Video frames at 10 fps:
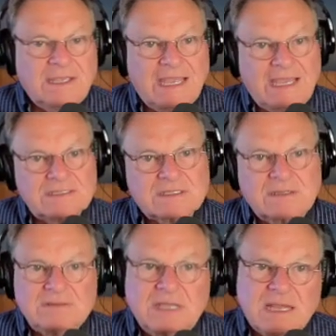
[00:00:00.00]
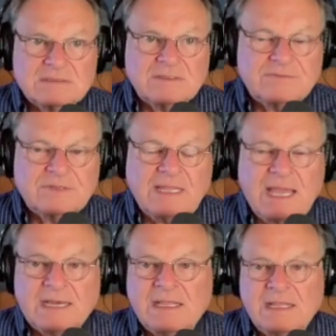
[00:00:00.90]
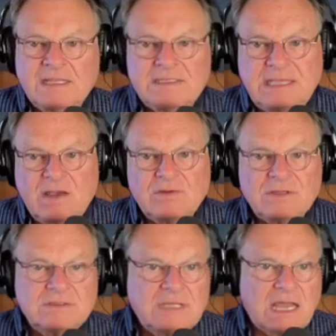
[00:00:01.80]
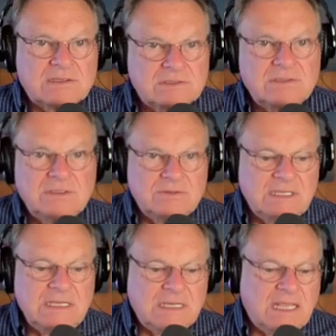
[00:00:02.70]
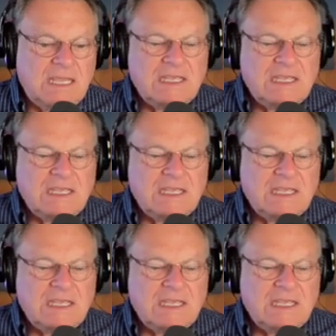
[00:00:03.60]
Ask your doctor for that. Tell your doctor you need.